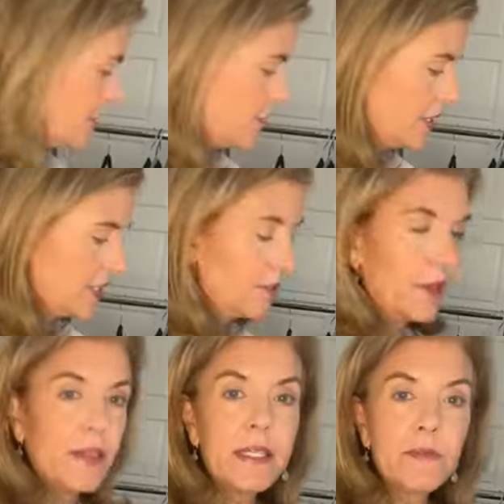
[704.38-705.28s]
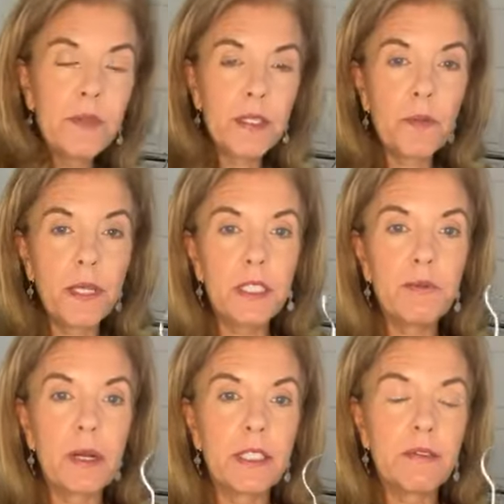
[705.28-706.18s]
a less dressy one. This, this
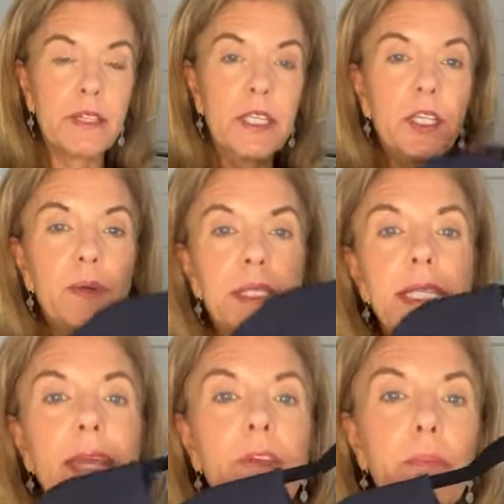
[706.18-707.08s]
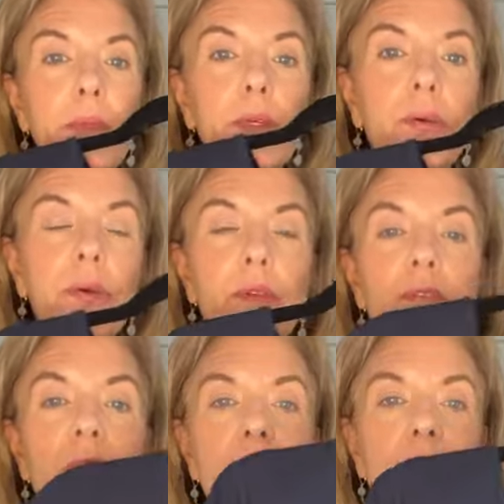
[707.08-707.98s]
one is relatively new. It's navy blue
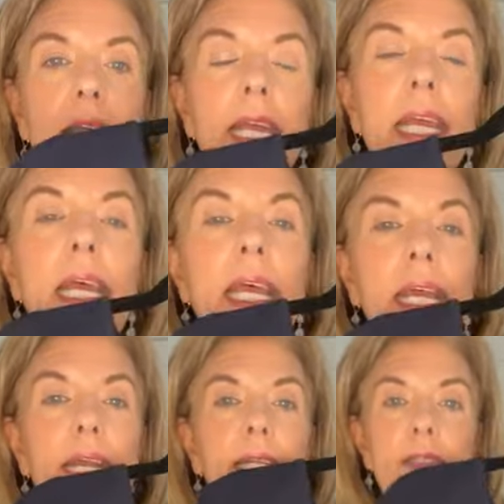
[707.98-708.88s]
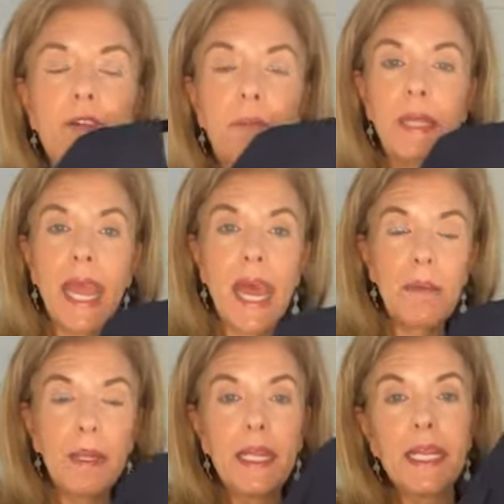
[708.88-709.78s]
with a V-neck. It's from
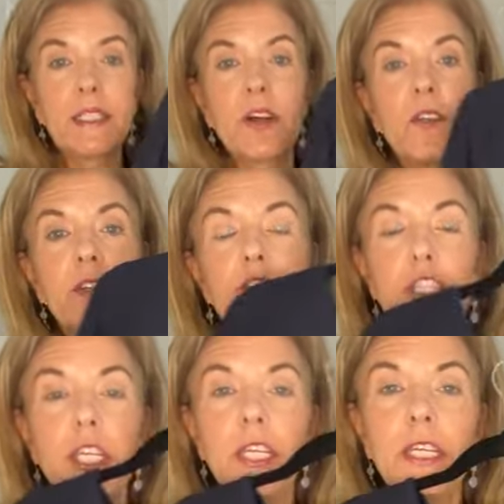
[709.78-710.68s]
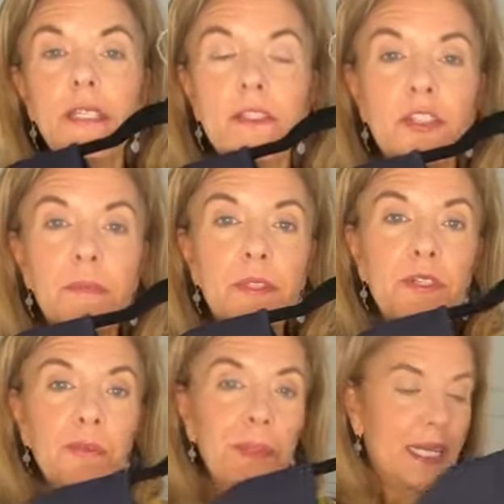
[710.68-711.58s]
Cabi. It's called the Genius
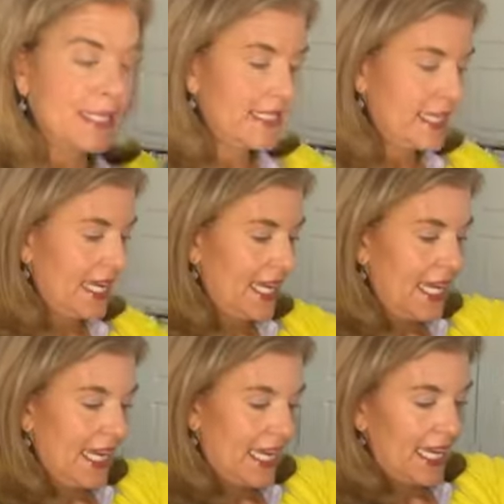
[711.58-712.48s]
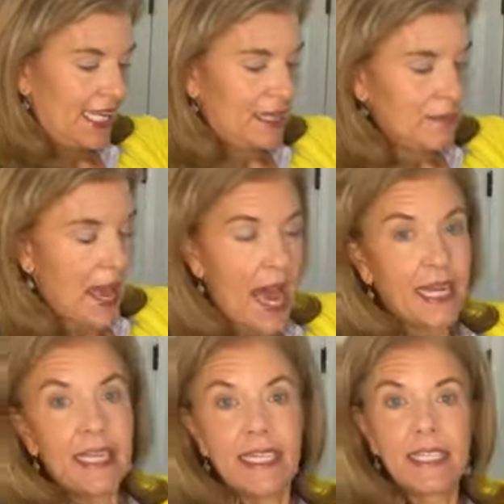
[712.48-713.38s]
jumpsuit because the
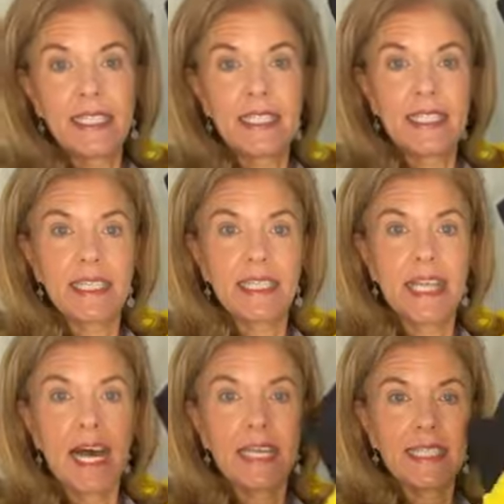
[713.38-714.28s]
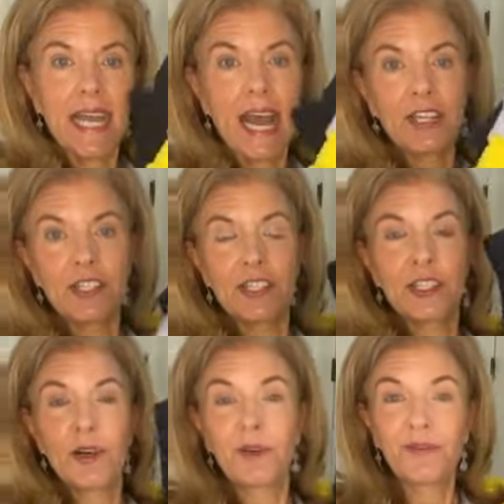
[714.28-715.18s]
back is not
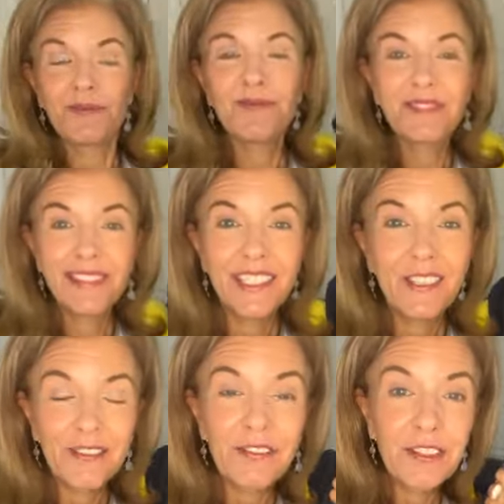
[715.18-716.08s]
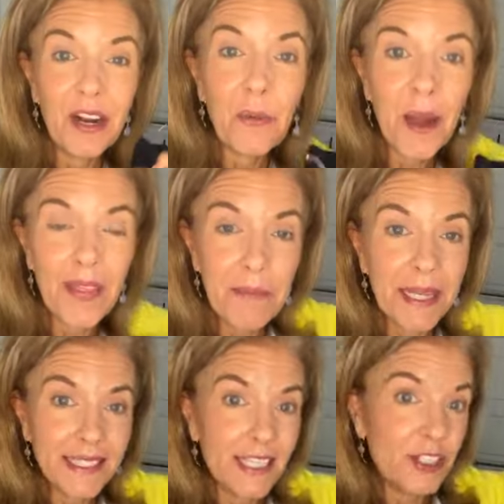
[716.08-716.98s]
attached, so you can figure out why
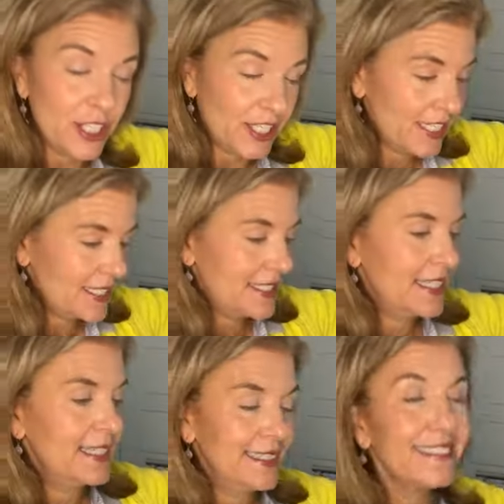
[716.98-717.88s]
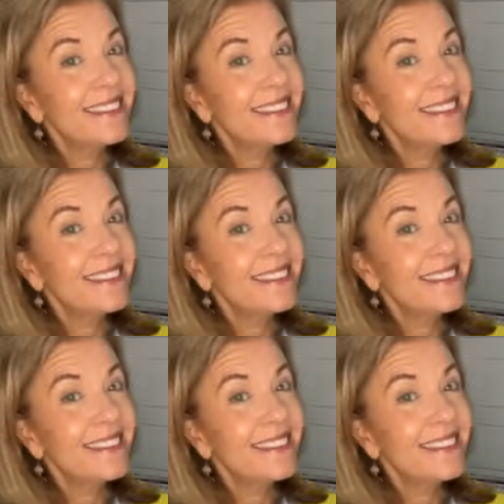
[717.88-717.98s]
that makes it genius